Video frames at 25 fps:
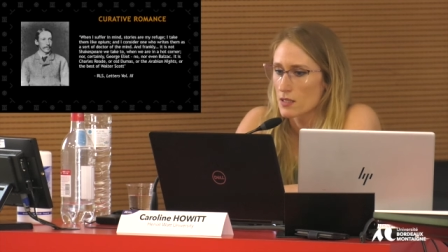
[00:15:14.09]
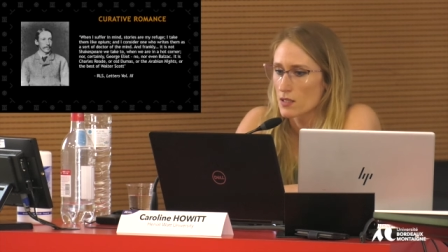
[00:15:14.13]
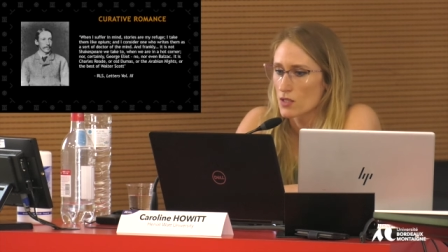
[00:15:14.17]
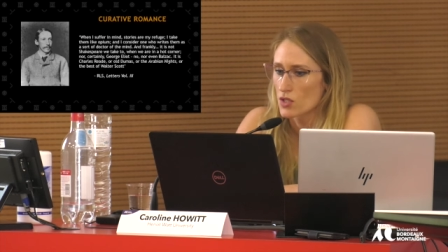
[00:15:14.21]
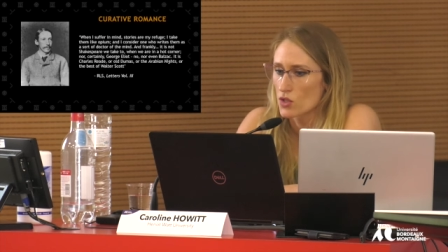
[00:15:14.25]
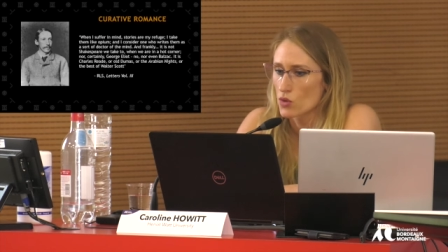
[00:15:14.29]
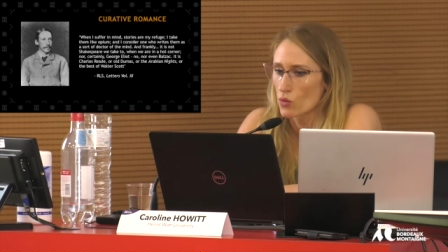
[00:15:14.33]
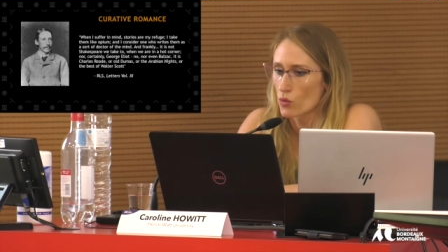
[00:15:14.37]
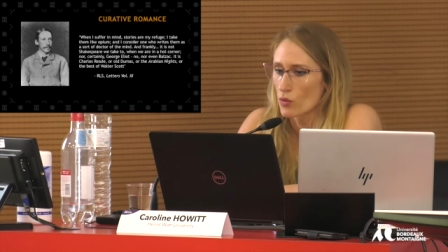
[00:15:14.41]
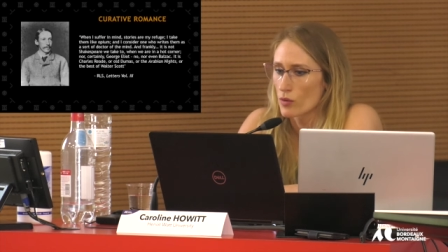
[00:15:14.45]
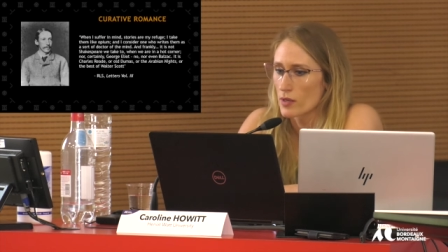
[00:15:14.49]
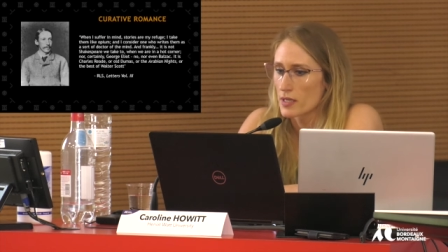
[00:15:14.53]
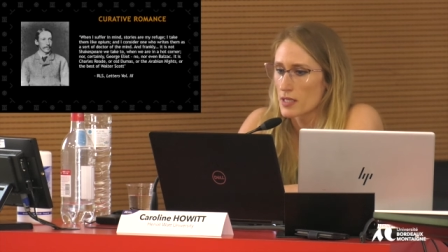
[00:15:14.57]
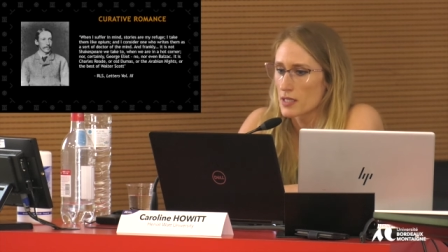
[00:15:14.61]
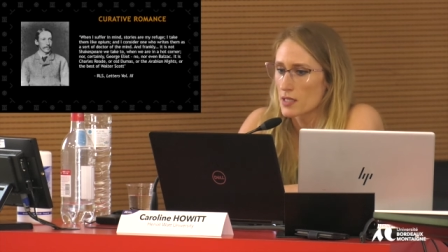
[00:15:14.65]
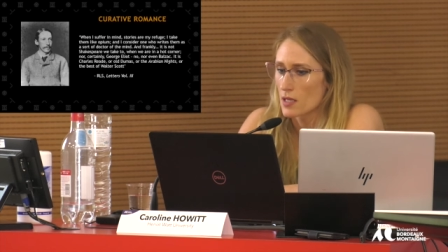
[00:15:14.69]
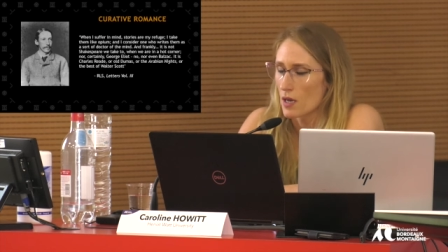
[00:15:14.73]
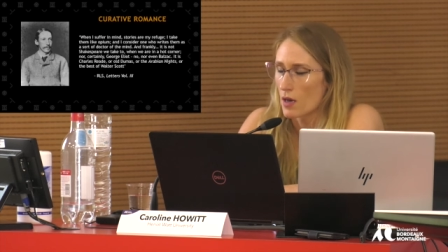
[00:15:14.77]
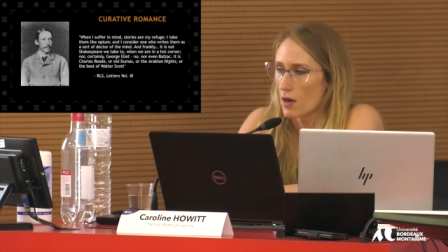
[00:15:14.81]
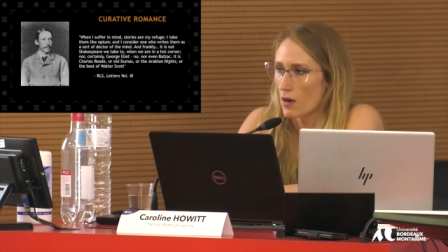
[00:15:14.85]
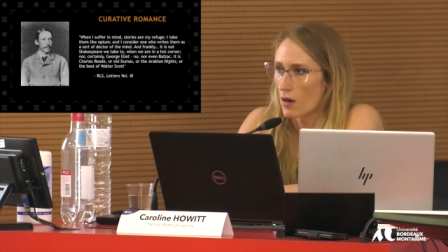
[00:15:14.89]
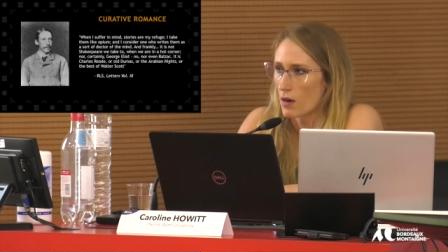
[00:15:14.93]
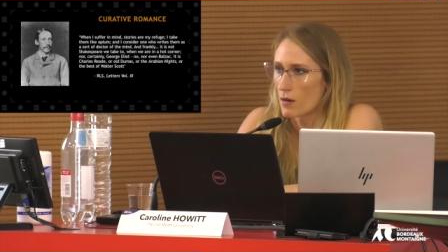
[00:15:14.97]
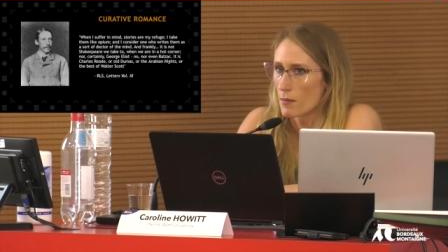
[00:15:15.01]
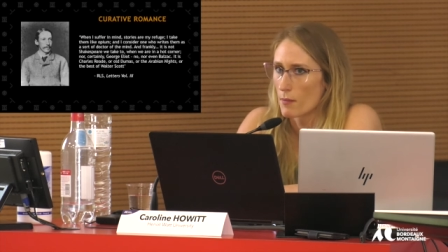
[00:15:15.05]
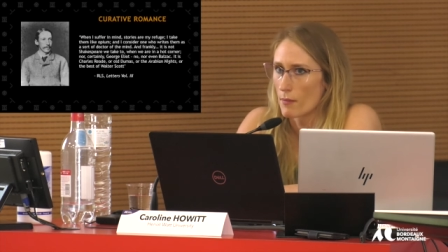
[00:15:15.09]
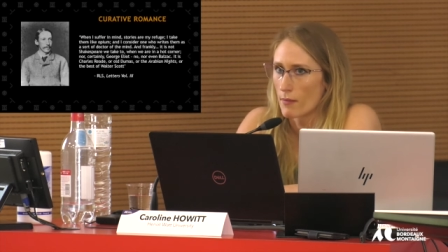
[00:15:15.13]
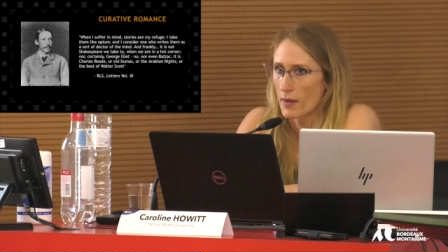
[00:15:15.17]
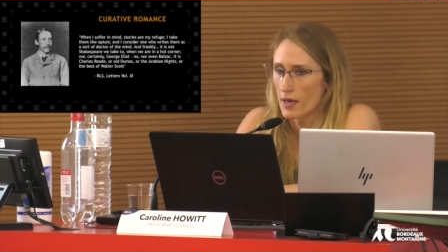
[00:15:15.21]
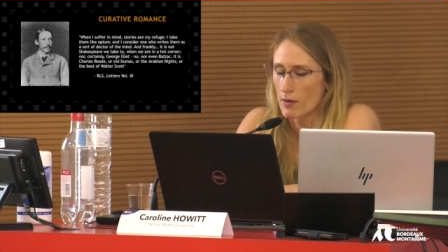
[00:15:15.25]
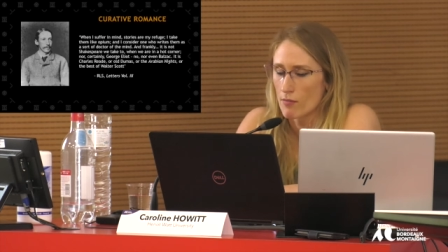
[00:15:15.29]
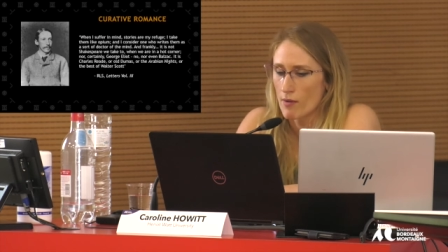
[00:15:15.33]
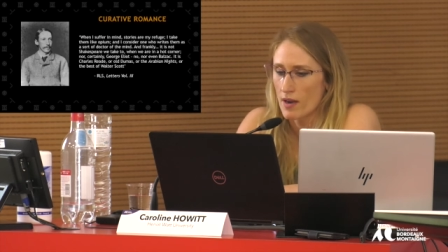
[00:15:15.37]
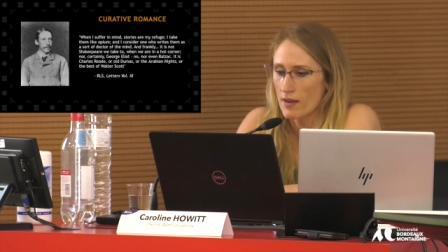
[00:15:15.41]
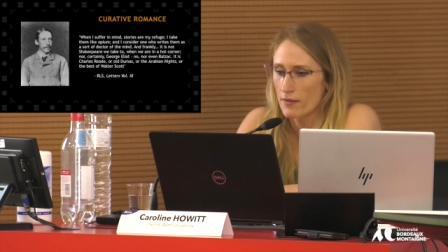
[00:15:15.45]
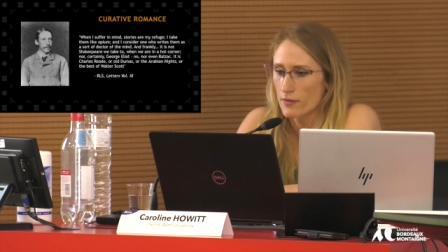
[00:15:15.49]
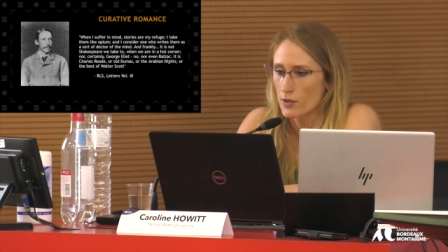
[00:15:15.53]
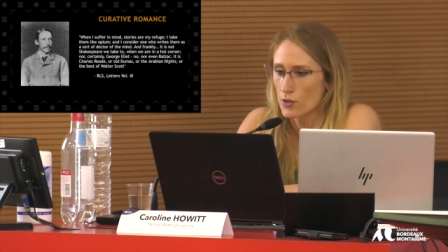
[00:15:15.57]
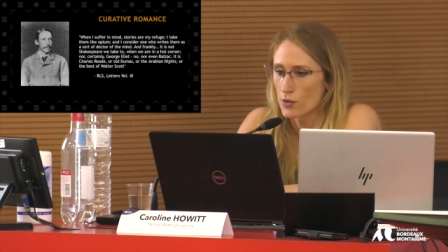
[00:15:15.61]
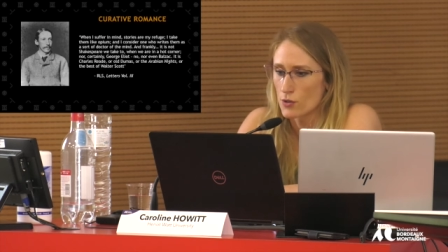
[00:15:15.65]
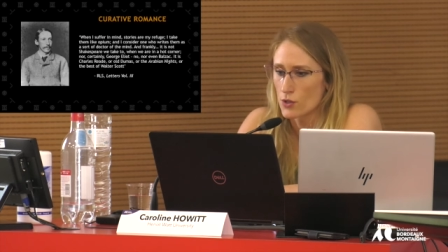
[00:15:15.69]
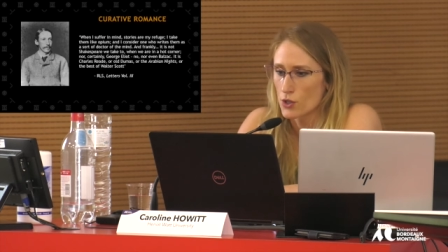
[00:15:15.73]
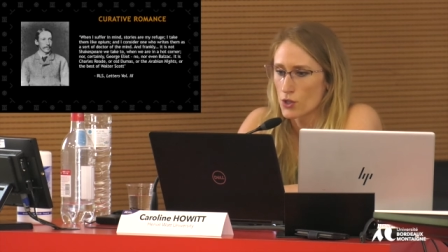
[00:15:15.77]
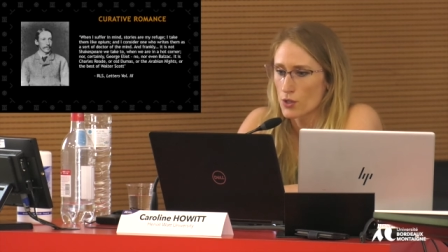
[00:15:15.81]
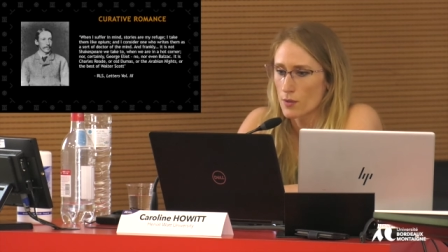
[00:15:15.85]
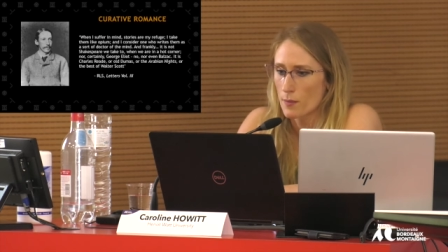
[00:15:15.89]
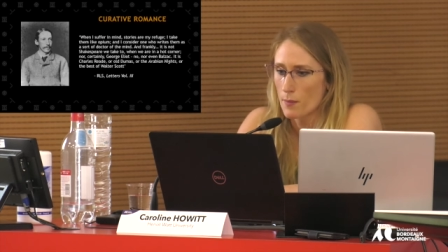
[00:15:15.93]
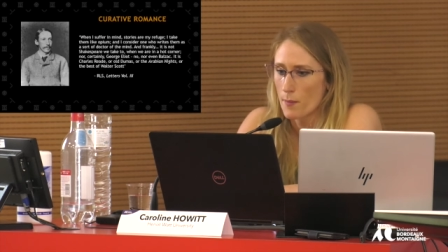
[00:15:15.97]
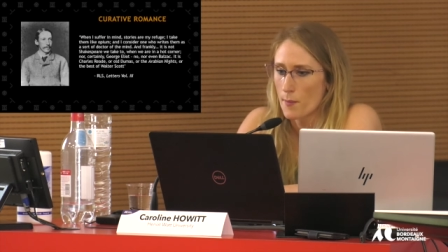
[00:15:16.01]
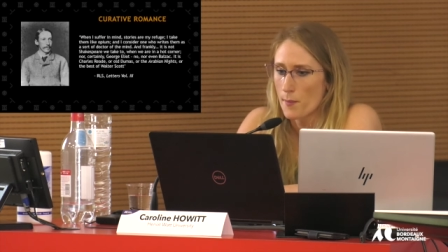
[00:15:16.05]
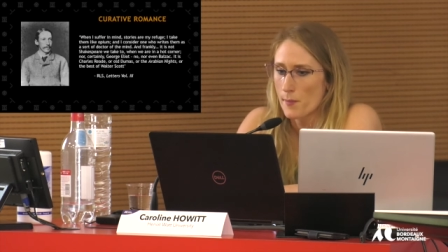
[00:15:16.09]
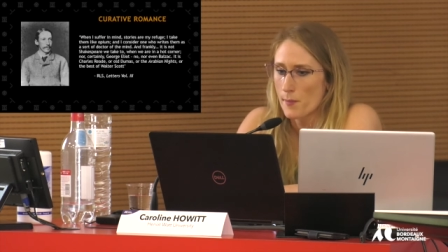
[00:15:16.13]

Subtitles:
stories are my refuge.